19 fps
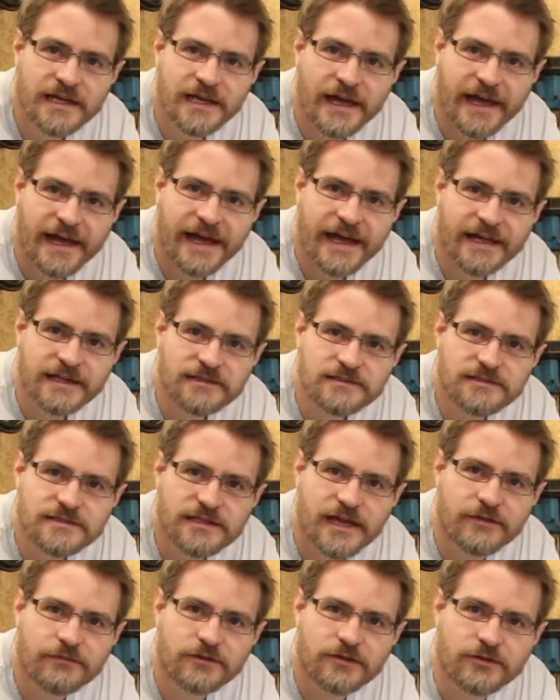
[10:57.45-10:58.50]
and
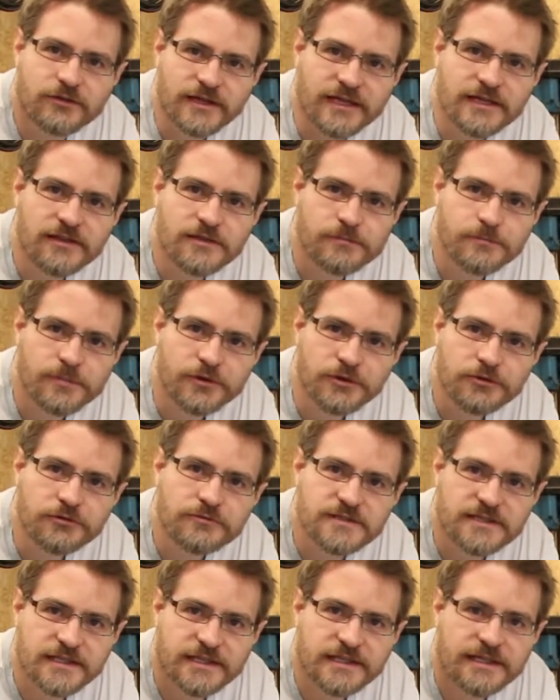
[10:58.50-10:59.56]
have a look in the
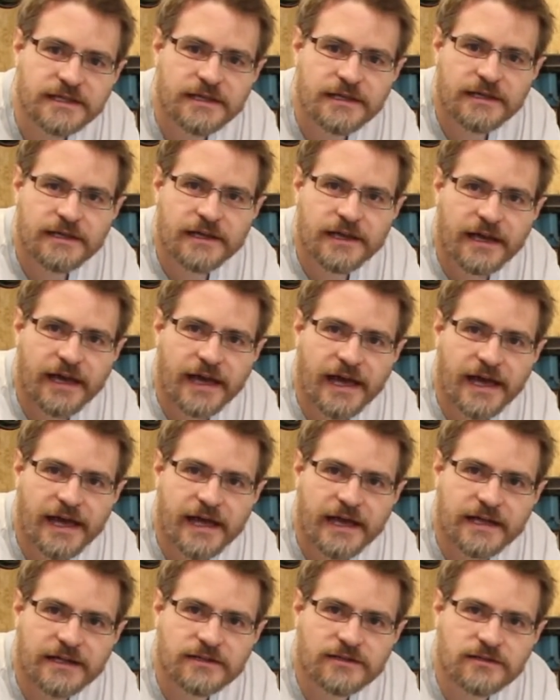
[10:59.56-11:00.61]
boot,
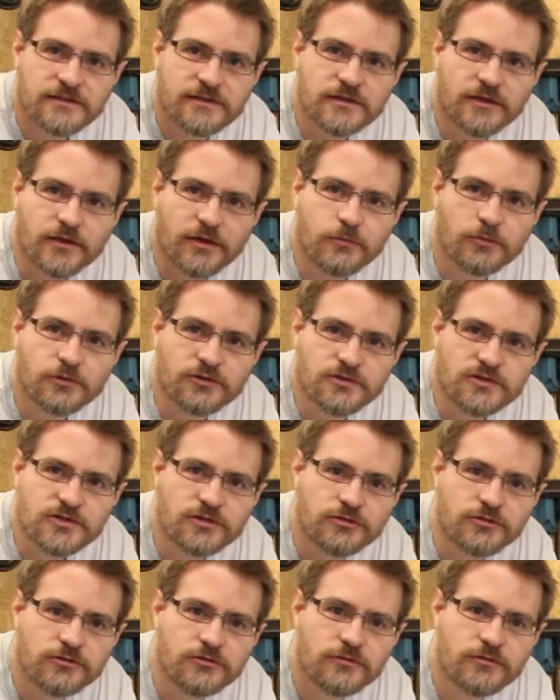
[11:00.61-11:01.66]
and I want
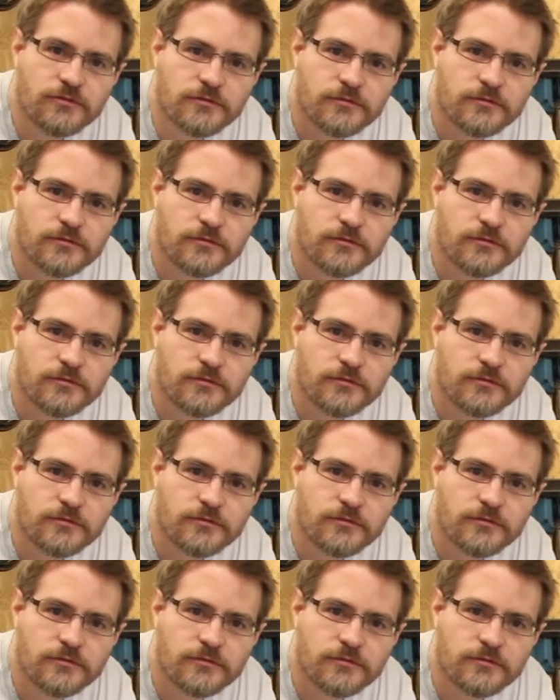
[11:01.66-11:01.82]
to